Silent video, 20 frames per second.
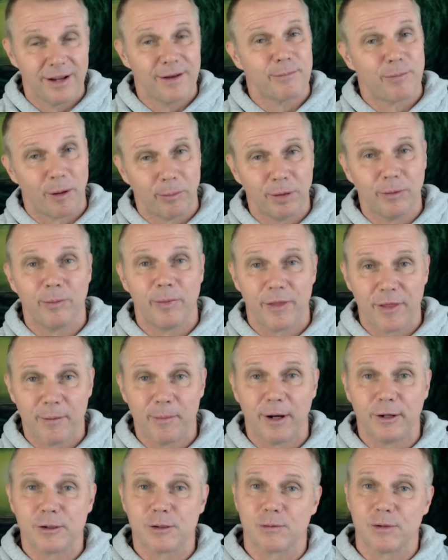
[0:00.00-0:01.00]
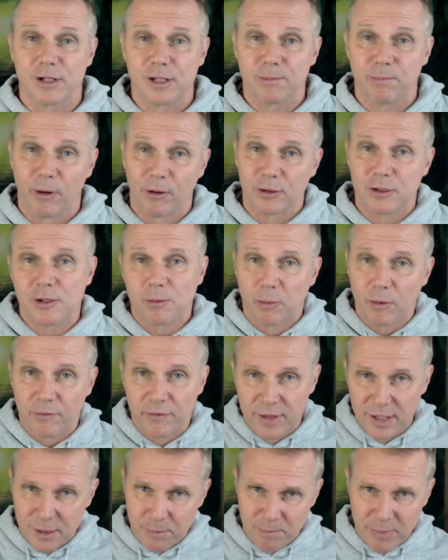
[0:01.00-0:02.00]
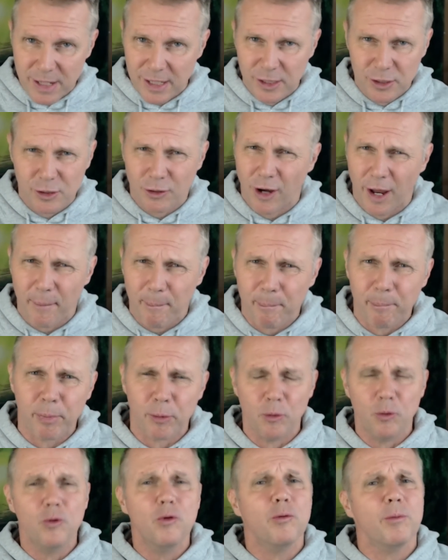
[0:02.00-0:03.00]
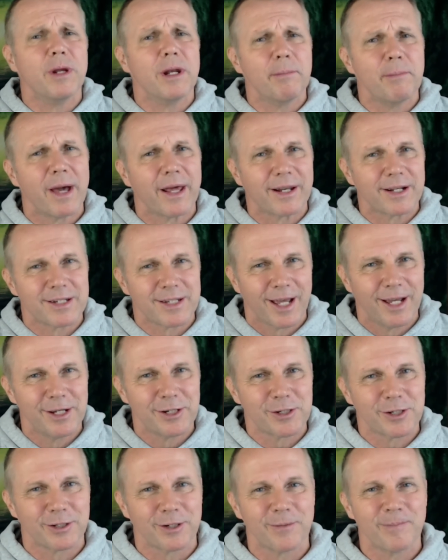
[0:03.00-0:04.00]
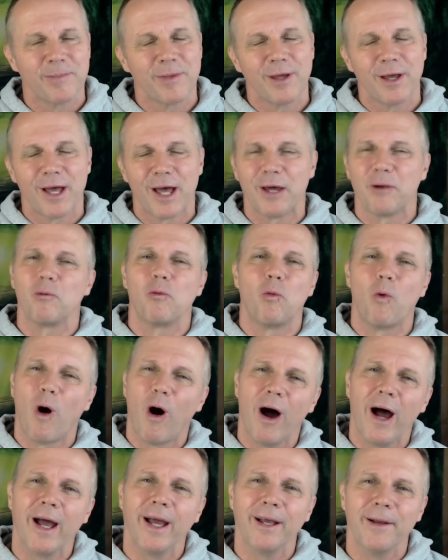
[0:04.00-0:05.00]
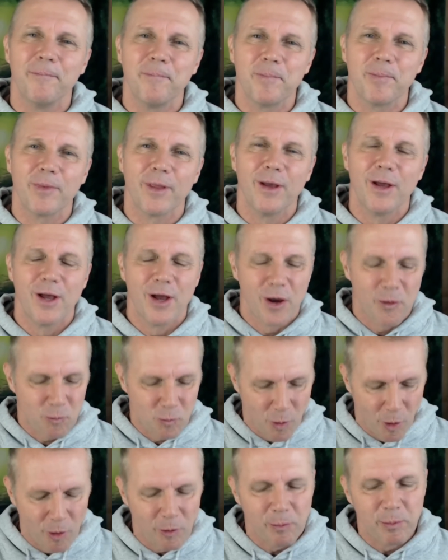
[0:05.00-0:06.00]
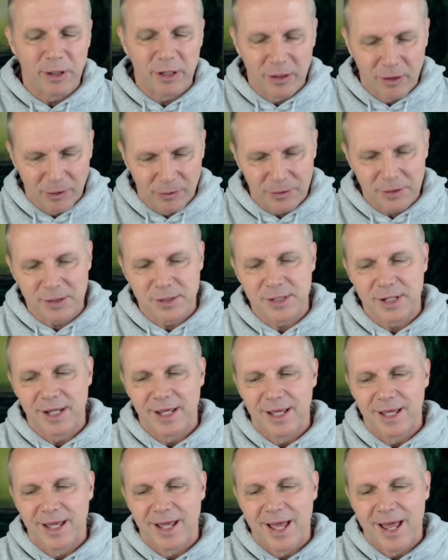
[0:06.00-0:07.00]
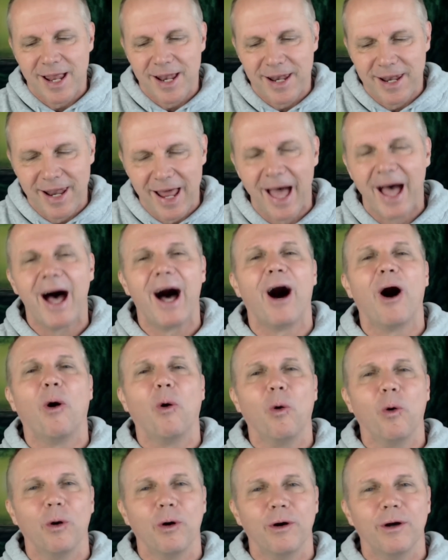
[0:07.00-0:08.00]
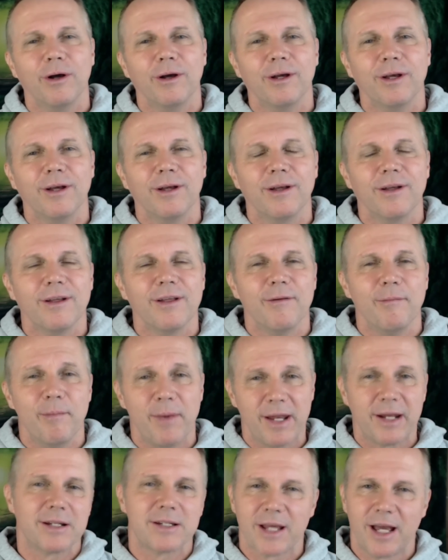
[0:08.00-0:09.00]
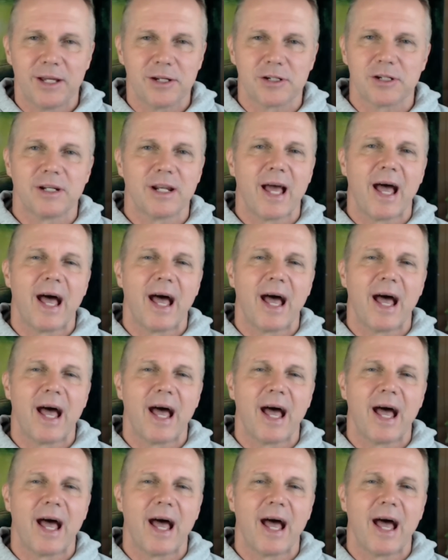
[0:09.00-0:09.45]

probably the most responsible for this big giant boom in meditation. And why? Well, because now meditation